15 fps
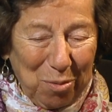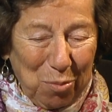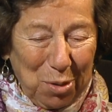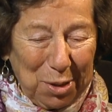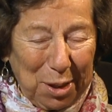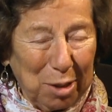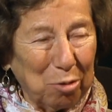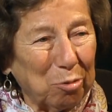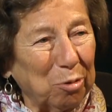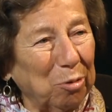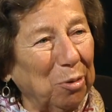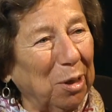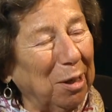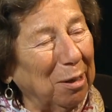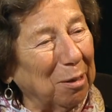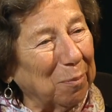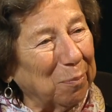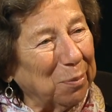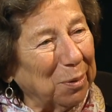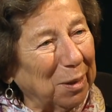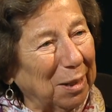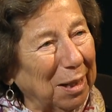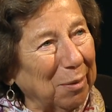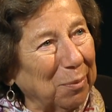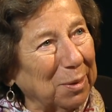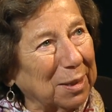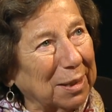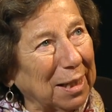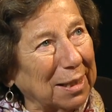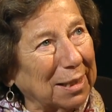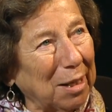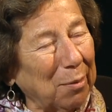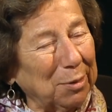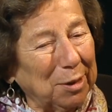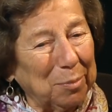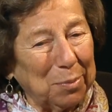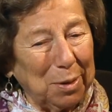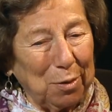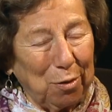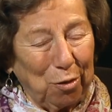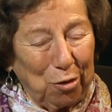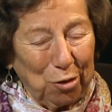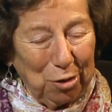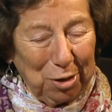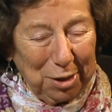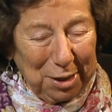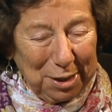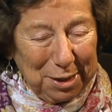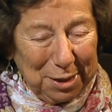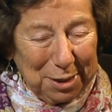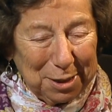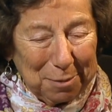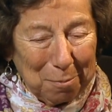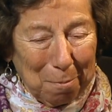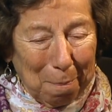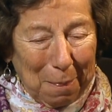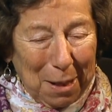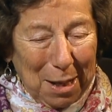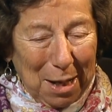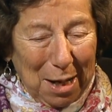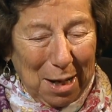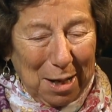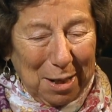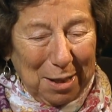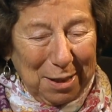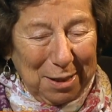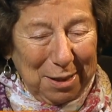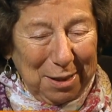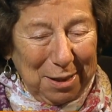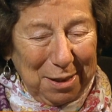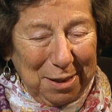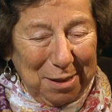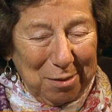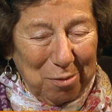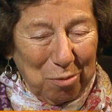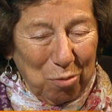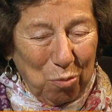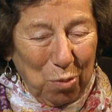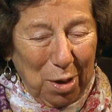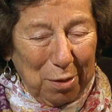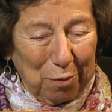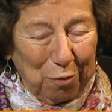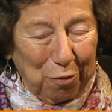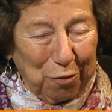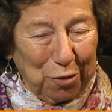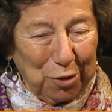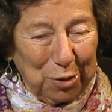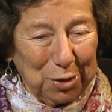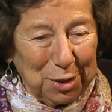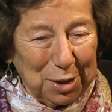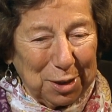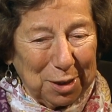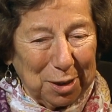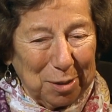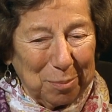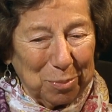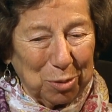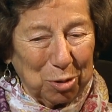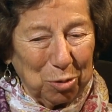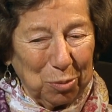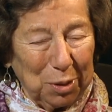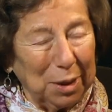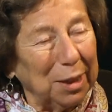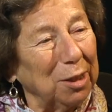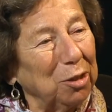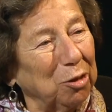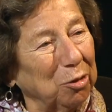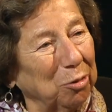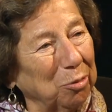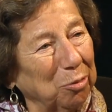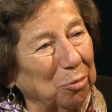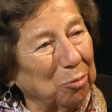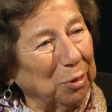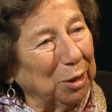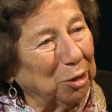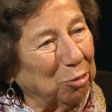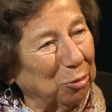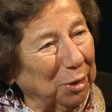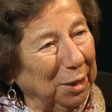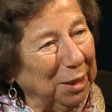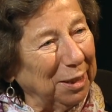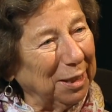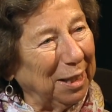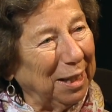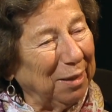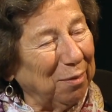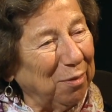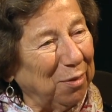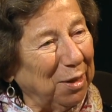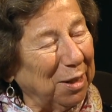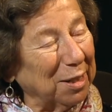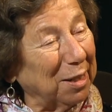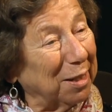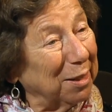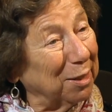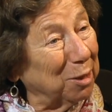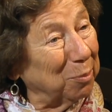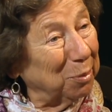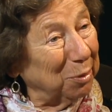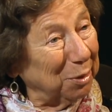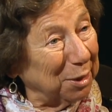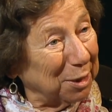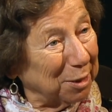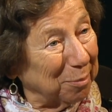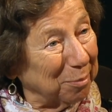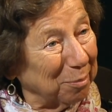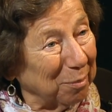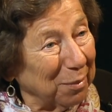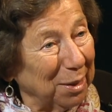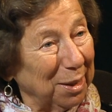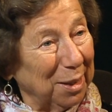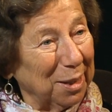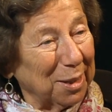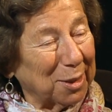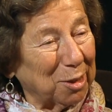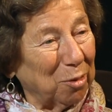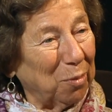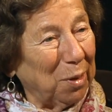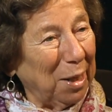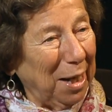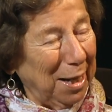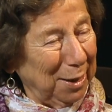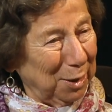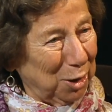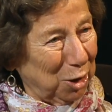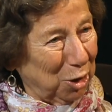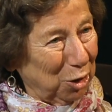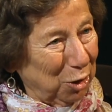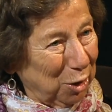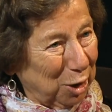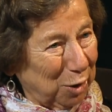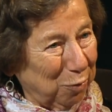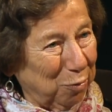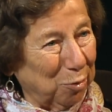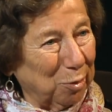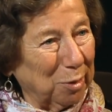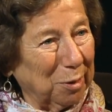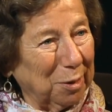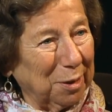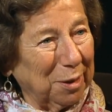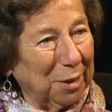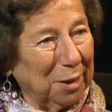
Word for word: when I grew up, I was guess I was in my 30s. I went first um, to a Hindu retreat mm. and hmm. then got into Buddhism. Mm -hmm. So I had a search for